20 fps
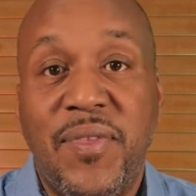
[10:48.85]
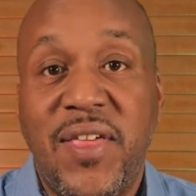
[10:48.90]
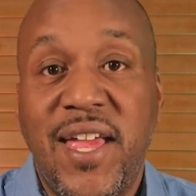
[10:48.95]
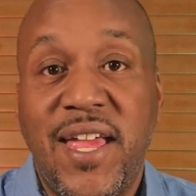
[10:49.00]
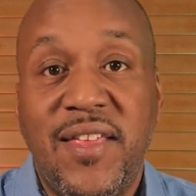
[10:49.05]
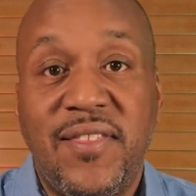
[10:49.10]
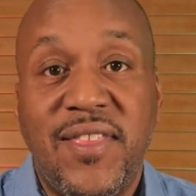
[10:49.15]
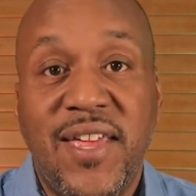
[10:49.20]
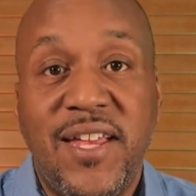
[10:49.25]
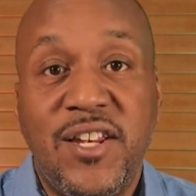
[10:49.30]

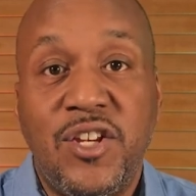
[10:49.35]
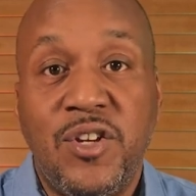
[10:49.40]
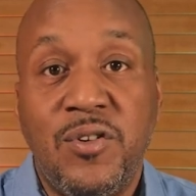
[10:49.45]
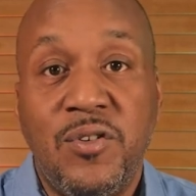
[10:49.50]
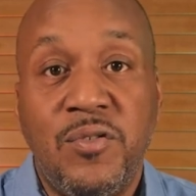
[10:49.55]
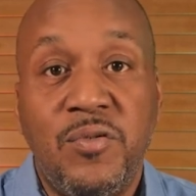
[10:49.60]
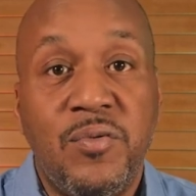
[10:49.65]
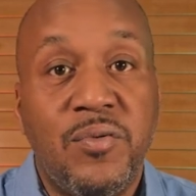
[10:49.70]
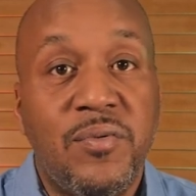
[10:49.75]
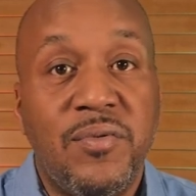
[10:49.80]
They, they
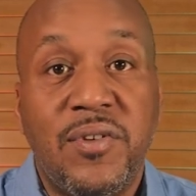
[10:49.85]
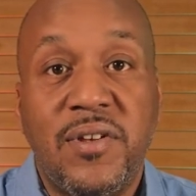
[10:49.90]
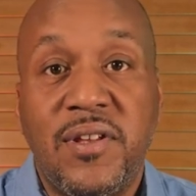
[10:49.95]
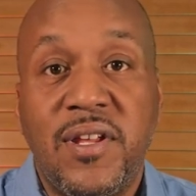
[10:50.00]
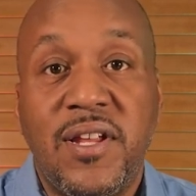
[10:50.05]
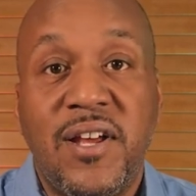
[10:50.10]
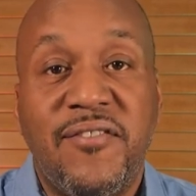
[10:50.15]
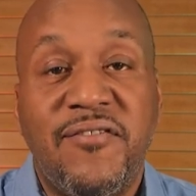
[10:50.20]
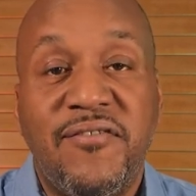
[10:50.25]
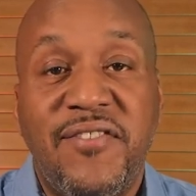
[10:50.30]
do
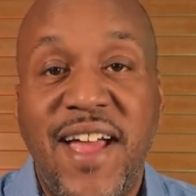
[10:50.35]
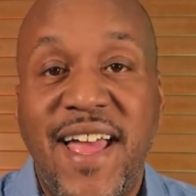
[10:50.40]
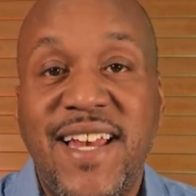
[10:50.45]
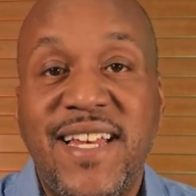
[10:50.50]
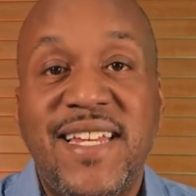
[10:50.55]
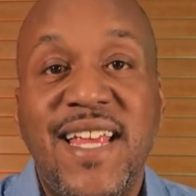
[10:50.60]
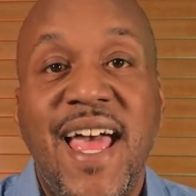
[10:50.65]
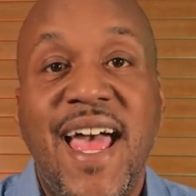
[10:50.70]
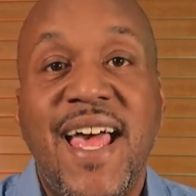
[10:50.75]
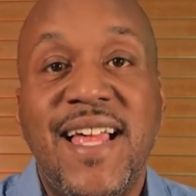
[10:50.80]
a
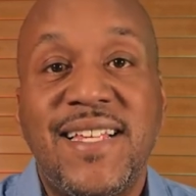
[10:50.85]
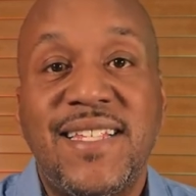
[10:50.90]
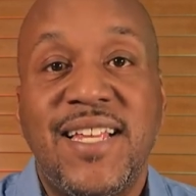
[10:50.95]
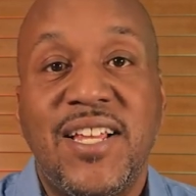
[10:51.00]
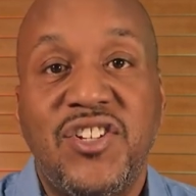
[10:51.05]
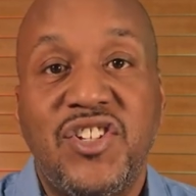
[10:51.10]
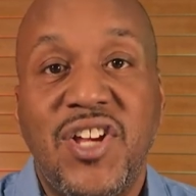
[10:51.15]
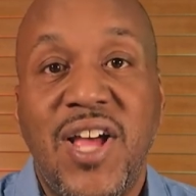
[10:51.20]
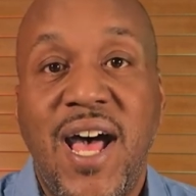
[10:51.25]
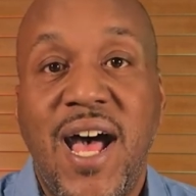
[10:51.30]

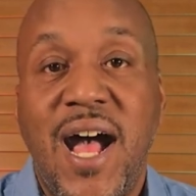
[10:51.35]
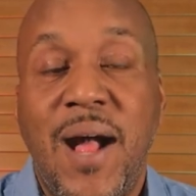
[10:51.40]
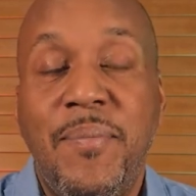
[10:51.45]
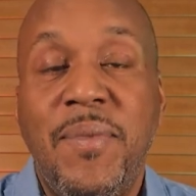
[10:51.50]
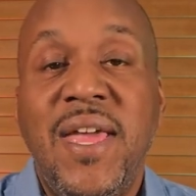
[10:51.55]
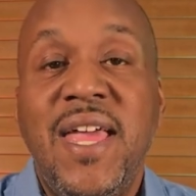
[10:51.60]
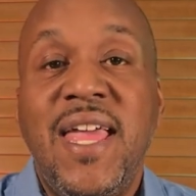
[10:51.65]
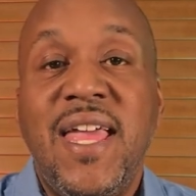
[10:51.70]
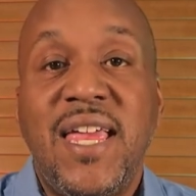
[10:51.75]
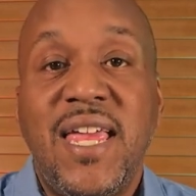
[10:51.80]
fantastic job
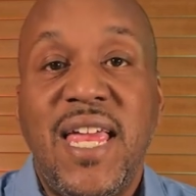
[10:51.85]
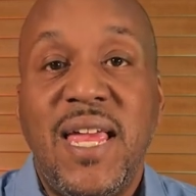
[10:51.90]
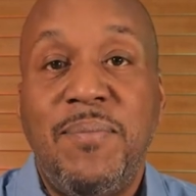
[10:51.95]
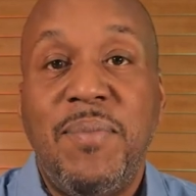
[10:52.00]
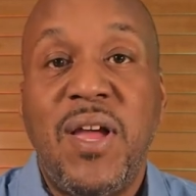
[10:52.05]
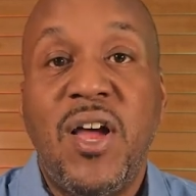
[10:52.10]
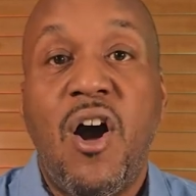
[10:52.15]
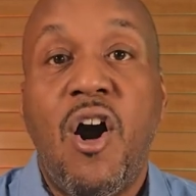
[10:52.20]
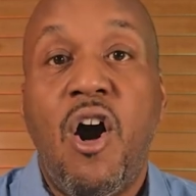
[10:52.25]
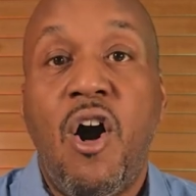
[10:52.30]

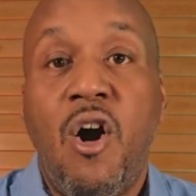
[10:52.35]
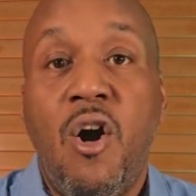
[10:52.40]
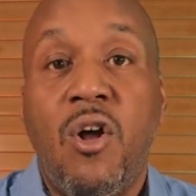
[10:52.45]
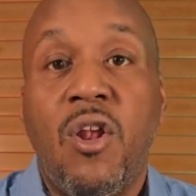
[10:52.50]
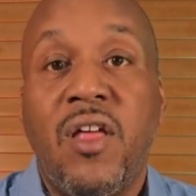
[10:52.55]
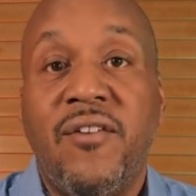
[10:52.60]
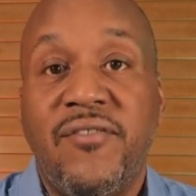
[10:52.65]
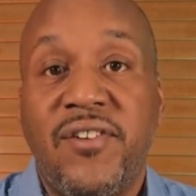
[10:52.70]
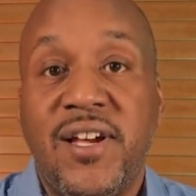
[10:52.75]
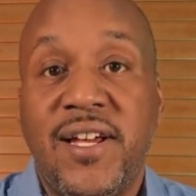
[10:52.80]
keeping
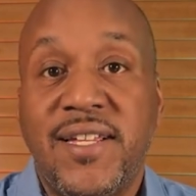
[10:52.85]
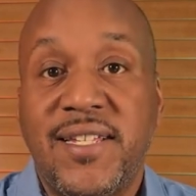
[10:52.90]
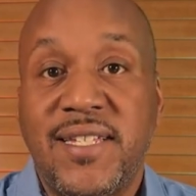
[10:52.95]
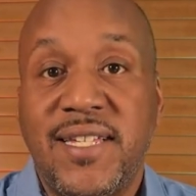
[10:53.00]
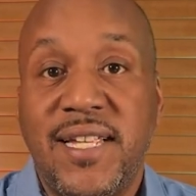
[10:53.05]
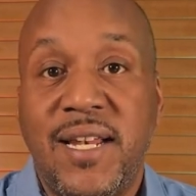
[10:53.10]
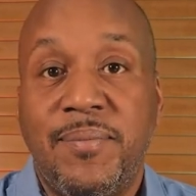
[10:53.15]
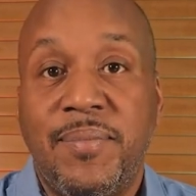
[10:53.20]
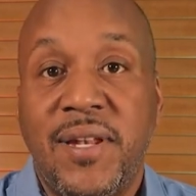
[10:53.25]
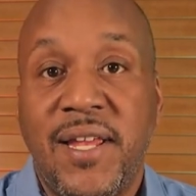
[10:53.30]
all of us
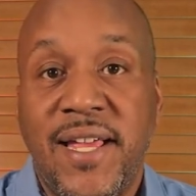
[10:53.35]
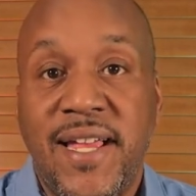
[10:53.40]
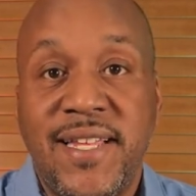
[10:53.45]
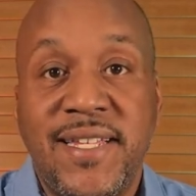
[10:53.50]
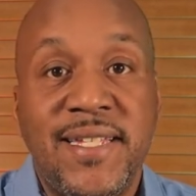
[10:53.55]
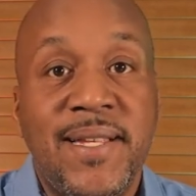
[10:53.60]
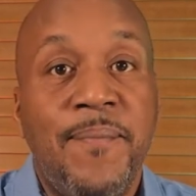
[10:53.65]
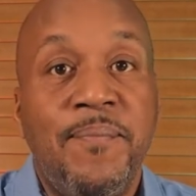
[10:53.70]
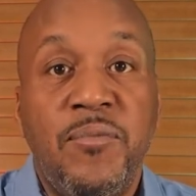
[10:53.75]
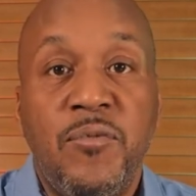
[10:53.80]
in a
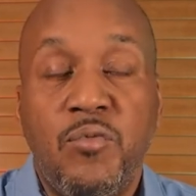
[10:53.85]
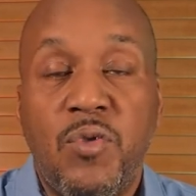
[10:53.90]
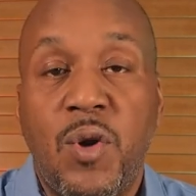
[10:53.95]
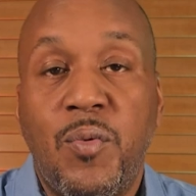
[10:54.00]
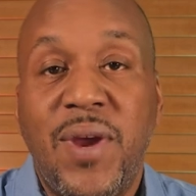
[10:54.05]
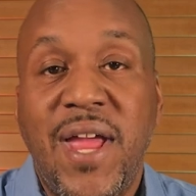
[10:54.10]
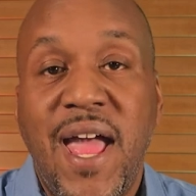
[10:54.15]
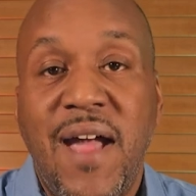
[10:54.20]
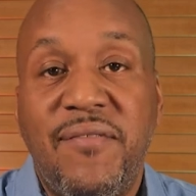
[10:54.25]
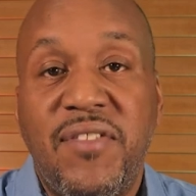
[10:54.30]
place where
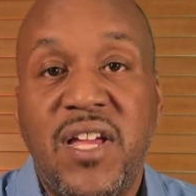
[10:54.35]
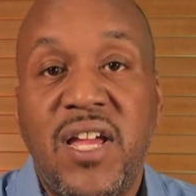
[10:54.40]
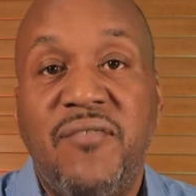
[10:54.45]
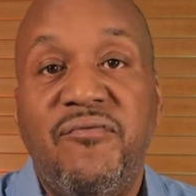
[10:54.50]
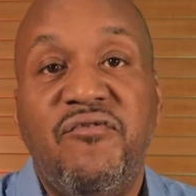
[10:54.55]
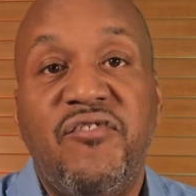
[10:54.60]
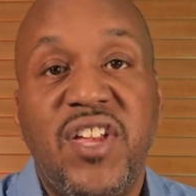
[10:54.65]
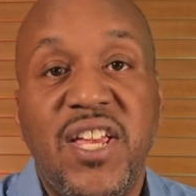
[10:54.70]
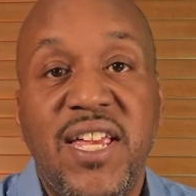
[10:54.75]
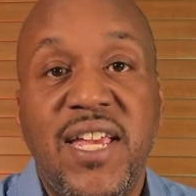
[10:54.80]
we have the
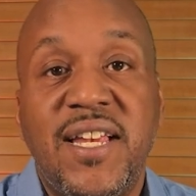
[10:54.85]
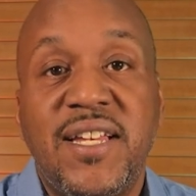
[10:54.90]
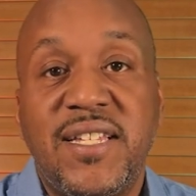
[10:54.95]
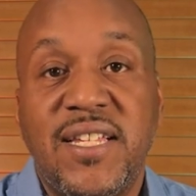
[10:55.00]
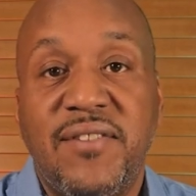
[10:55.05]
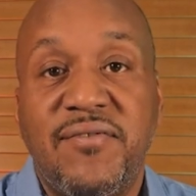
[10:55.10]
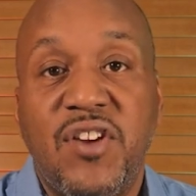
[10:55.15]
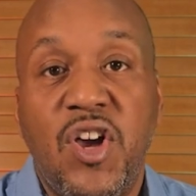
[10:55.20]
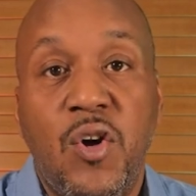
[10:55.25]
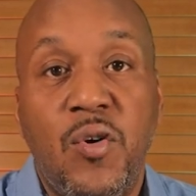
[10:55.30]
convenience
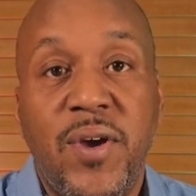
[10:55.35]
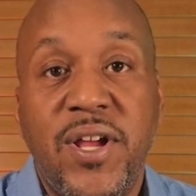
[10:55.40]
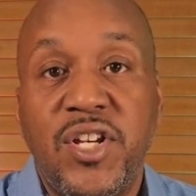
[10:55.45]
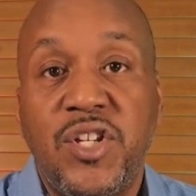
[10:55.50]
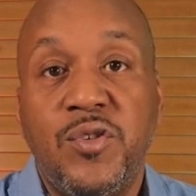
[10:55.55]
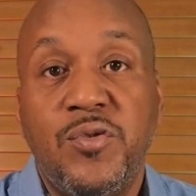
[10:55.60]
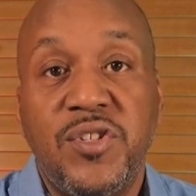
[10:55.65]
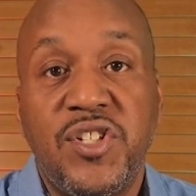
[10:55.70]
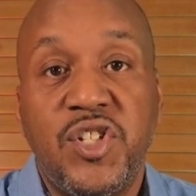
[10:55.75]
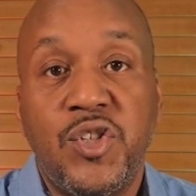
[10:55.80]
of going
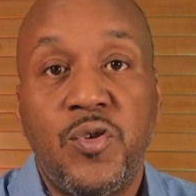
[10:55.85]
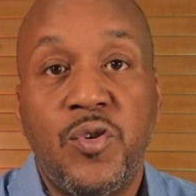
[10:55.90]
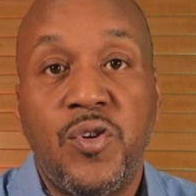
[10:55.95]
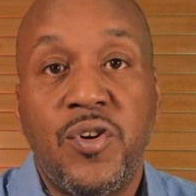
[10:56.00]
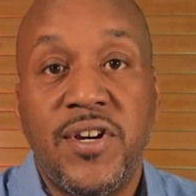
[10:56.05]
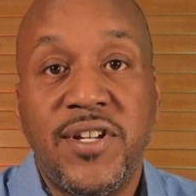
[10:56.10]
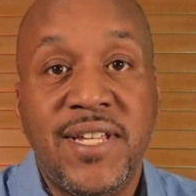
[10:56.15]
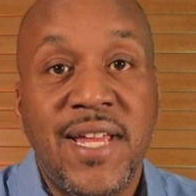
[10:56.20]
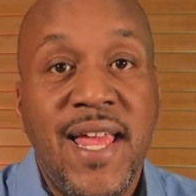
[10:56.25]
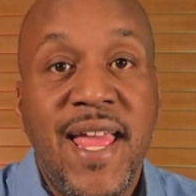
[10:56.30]
to
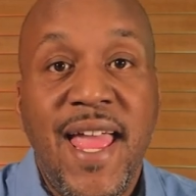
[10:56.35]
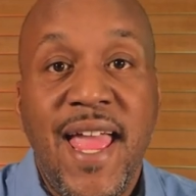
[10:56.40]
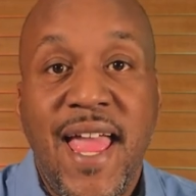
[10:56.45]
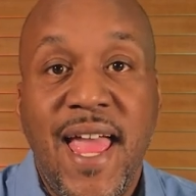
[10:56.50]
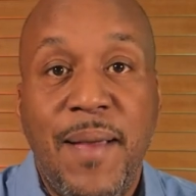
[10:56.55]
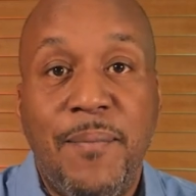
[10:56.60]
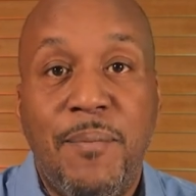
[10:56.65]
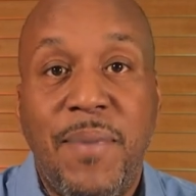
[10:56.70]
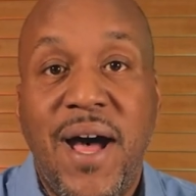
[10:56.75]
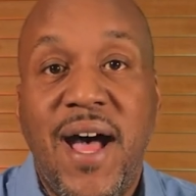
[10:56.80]
stores
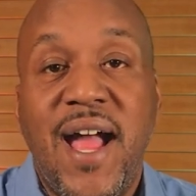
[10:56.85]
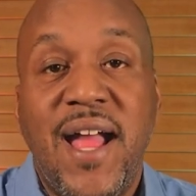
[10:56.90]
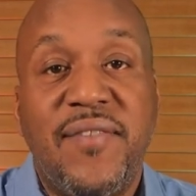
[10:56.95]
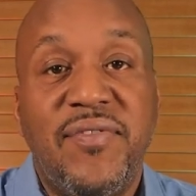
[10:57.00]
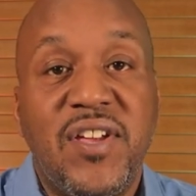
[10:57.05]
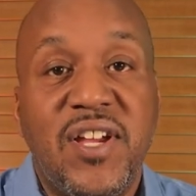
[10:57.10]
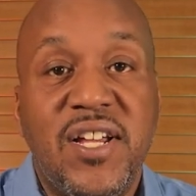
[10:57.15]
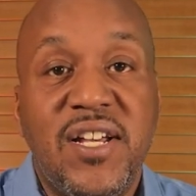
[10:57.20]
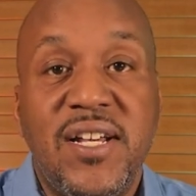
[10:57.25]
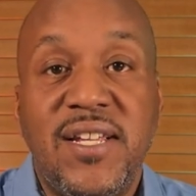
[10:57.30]
and buying
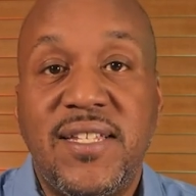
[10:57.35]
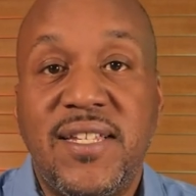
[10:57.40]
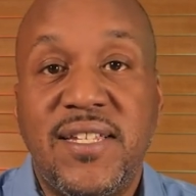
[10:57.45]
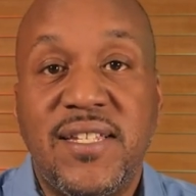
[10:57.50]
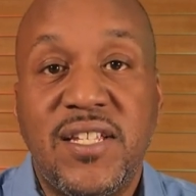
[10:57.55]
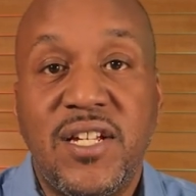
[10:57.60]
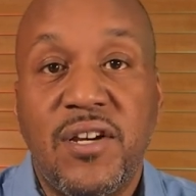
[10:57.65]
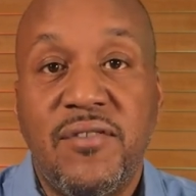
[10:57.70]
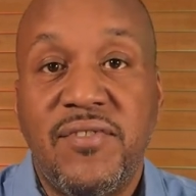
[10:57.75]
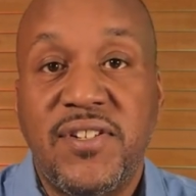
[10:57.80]
the goods and
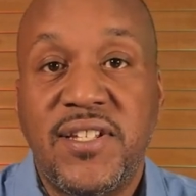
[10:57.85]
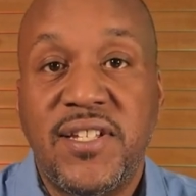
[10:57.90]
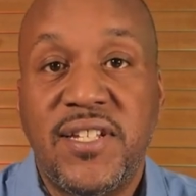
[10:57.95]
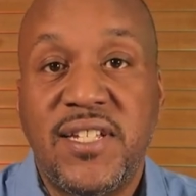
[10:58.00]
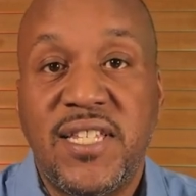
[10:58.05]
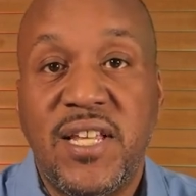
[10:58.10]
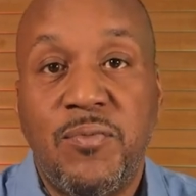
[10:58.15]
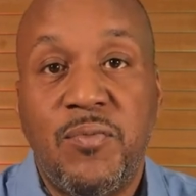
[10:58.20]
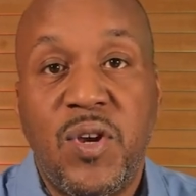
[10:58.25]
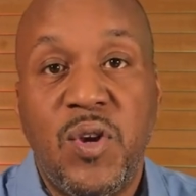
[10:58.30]

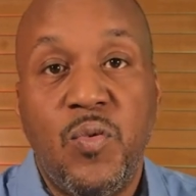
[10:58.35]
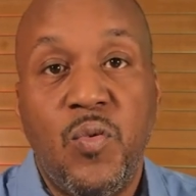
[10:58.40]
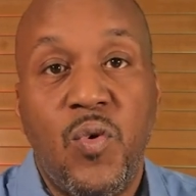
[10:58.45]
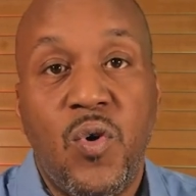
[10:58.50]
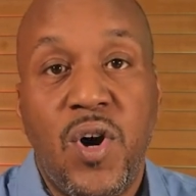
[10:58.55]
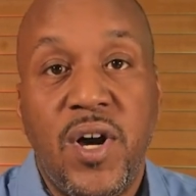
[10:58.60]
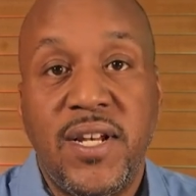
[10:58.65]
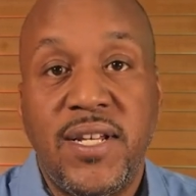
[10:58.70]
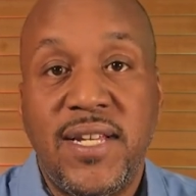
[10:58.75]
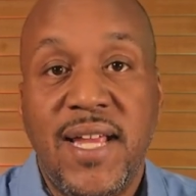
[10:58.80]
services that we
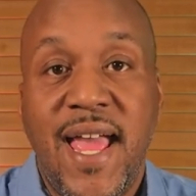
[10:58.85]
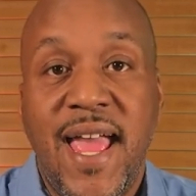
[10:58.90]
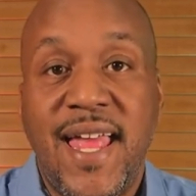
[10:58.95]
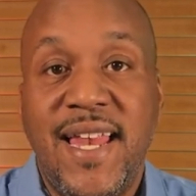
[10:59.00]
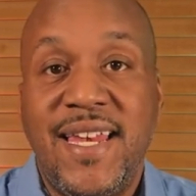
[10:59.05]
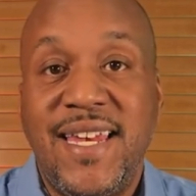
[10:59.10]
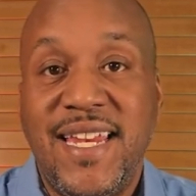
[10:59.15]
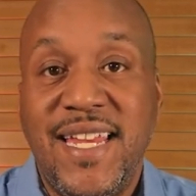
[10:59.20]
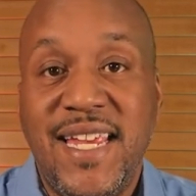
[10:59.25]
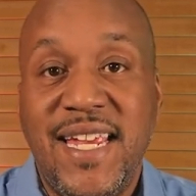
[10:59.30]
want
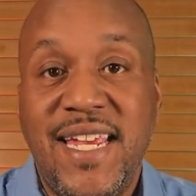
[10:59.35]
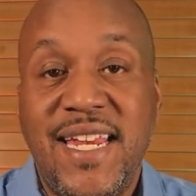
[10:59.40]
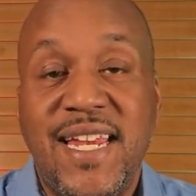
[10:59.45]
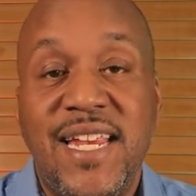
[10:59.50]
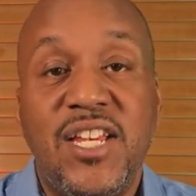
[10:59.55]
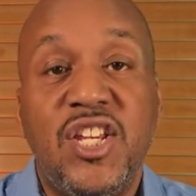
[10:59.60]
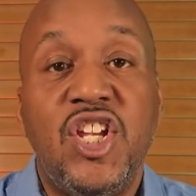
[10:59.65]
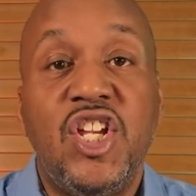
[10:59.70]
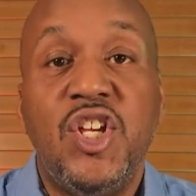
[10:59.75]
and need and